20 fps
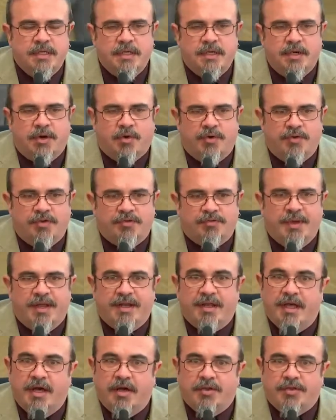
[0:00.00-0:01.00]
or those
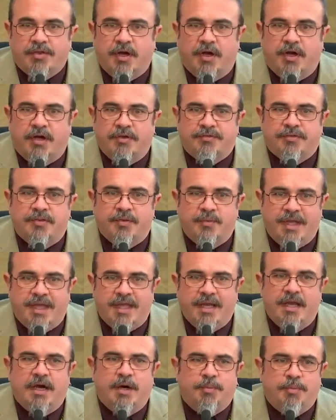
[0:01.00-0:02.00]
mental health calls so that we
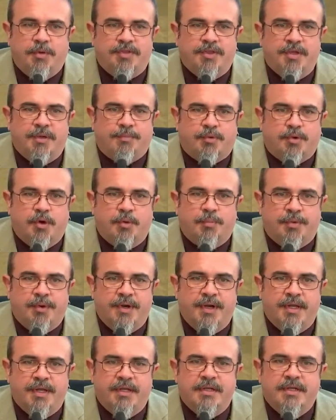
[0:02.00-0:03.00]
can help with the
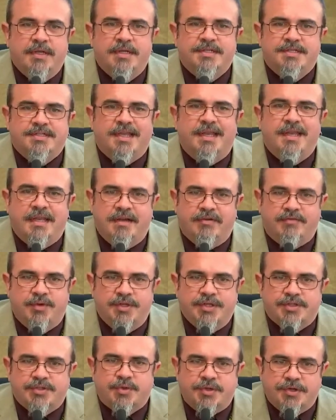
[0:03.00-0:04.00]
appropriate sending of
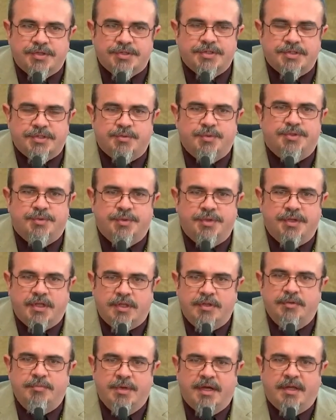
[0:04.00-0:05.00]
resources, which would
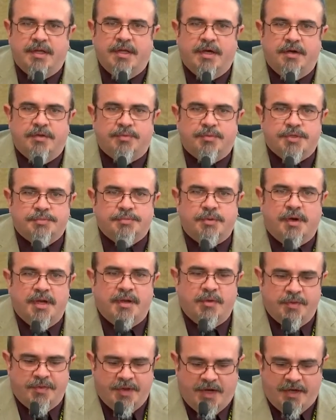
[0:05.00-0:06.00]
include mental health
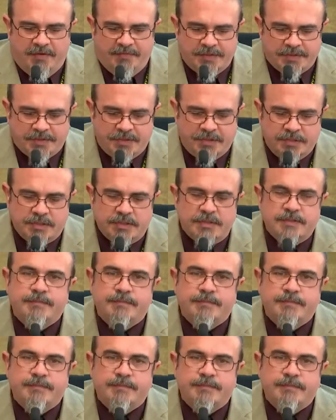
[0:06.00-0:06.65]
responding with officers.